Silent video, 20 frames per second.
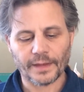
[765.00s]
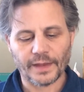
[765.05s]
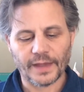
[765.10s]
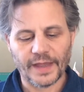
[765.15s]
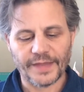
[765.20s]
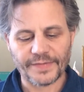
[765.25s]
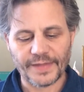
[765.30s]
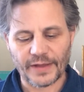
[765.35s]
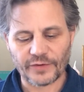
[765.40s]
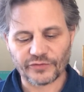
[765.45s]

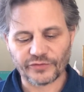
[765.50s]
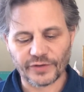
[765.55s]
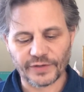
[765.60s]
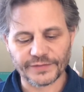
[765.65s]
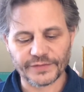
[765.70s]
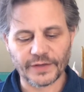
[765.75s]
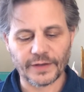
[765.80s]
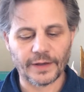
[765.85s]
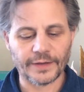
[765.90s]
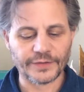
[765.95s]
And thou
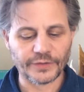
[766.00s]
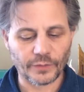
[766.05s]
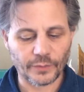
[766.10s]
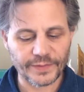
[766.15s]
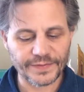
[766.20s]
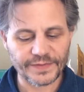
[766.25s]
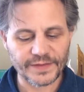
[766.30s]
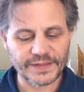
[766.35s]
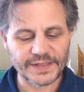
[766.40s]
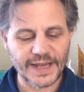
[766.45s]
shalt
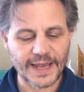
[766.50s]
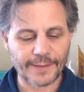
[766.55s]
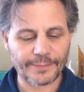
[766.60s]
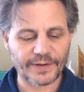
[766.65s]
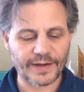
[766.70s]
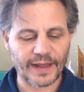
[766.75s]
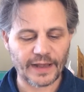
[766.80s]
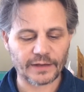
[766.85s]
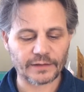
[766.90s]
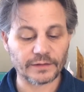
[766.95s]
anoint the
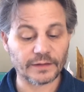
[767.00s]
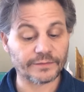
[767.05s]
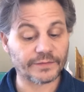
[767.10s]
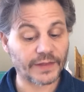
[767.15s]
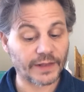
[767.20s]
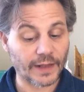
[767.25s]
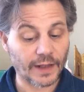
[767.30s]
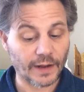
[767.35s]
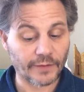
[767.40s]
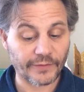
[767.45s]
tabernacle of the
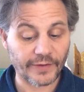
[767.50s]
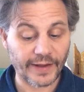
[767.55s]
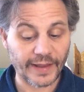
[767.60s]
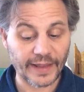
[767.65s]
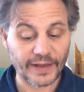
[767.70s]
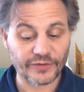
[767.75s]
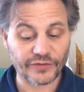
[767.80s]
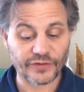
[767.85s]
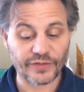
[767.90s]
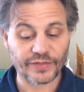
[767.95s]

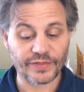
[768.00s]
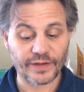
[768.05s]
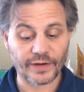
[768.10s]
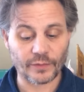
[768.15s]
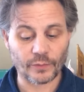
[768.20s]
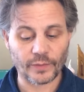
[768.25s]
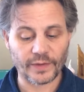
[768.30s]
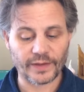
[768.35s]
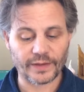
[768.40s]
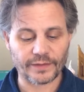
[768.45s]
congregation
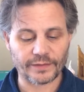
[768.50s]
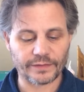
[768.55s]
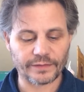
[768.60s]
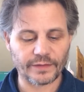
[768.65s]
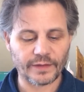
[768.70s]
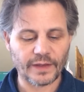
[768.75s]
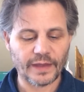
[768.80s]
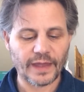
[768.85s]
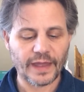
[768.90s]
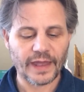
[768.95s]
therewith,
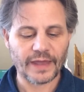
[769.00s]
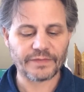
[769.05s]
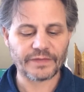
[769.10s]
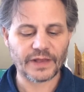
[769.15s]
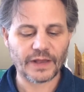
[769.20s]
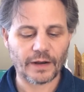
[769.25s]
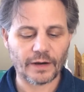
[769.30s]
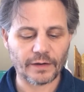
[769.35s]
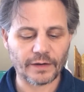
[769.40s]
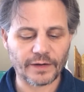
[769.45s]
and
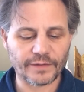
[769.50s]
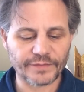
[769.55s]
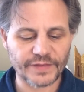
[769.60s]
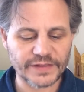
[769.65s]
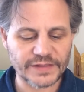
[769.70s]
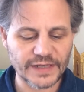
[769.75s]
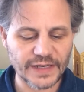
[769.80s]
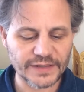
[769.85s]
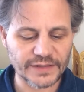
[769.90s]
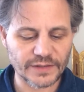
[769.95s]
the ark of the
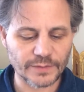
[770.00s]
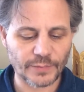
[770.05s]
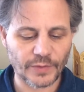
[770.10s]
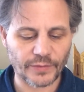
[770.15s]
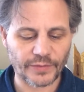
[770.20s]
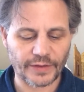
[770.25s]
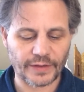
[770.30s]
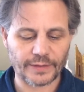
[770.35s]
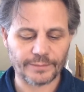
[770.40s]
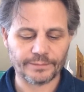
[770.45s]

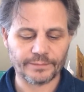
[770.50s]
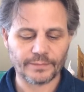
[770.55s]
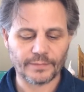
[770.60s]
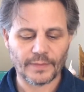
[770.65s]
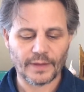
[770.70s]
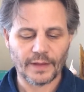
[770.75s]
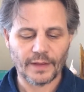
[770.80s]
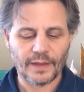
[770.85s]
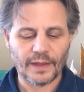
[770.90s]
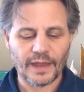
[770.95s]
testimony,
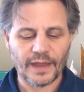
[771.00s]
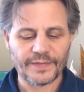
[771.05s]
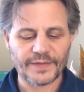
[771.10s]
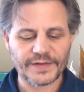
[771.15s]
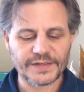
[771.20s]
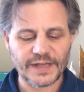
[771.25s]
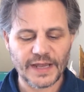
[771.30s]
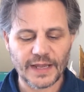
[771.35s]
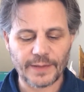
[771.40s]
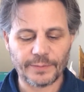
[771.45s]
and the
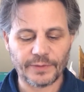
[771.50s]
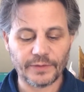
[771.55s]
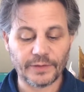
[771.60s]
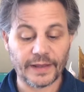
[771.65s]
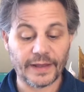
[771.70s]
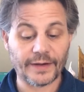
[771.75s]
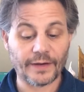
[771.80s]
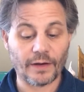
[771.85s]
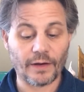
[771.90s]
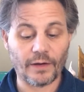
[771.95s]
table
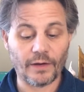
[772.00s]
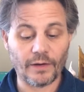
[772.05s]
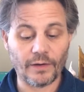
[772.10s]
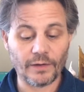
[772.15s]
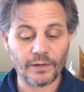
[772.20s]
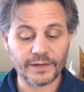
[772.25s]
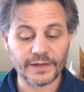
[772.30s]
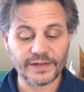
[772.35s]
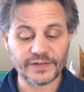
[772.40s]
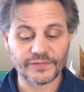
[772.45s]
and
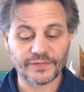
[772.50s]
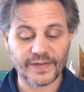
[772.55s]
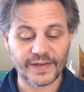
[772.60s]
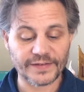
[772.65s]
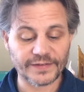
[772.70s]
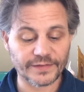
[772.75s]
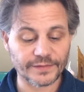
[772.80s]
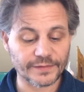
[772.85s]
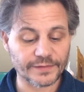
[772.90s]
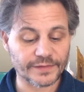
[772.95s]
all his
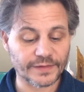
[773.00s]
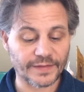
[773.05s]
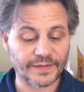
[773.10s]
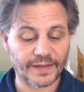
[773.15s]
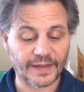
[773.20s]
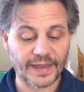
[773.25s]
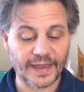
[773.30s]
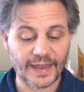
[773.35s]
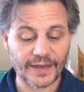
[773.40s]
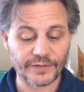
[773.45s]
vessels, and the
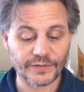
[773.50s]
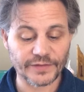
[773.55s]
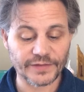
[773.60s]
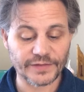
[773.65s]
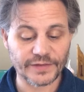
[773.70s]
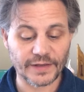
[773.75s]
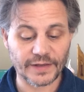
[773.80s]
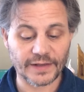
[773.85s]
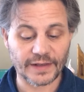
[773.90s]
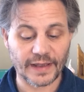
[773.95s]

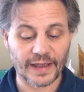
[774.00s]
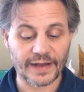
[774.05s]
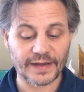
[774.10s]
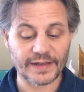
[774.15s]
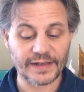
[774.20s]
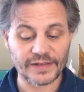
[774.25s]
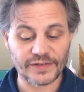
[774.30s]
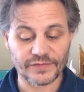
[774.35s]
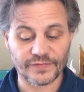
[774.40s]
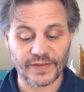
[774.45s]
candlestick and
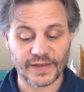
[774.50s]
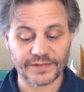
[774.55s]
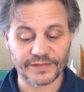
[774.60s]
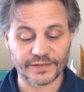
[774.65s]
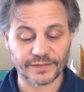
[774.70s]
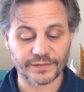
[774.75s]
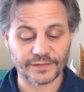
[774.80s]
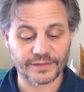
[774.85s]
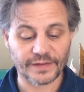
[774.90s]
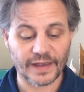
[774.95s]
his
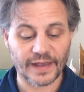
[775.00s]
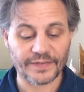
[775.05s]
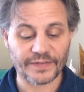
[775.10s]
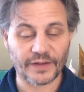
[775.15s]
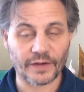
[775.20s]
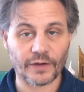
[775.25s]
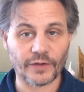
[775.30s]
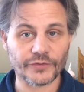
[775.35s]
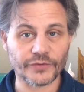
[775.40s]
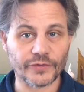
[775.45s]
vessels, and the
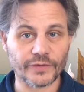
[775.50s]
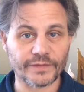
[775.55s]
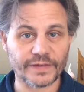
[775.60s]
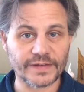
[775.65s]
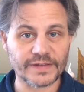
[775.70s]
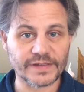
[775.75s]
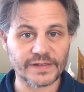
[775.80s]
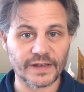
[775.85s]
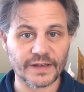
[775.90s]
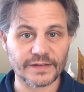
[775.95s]
altar of
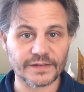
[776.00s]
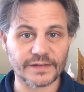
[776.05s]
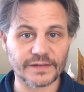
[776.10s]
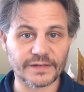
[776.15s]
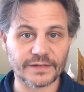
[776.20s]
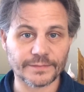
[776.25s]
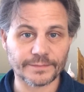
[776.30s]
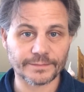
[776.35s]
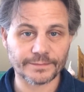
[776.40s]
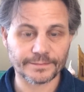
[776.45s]
incense,